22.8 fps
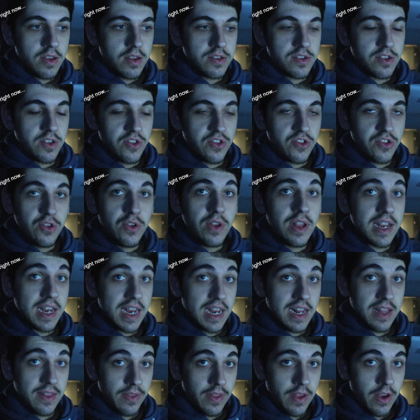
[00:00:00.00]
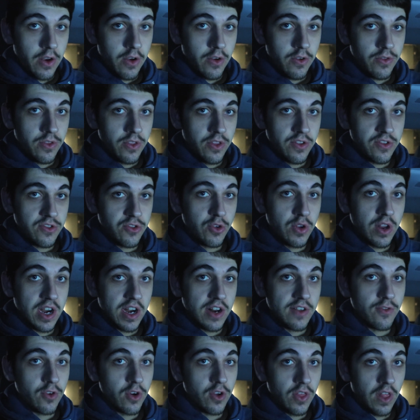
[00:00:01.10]
So the sooner I get in there, the sooner I can
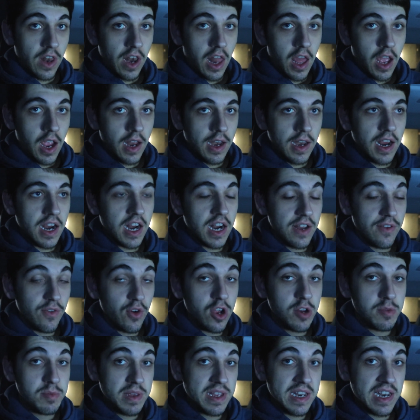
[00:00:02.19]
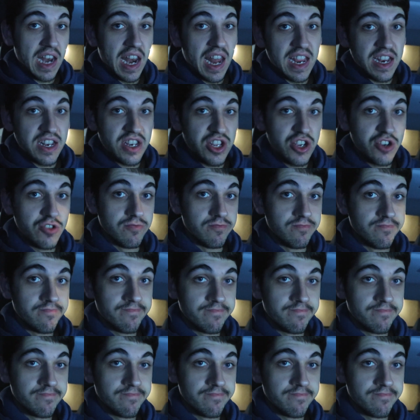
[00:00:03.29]
avoid the line. I can avoid being late too.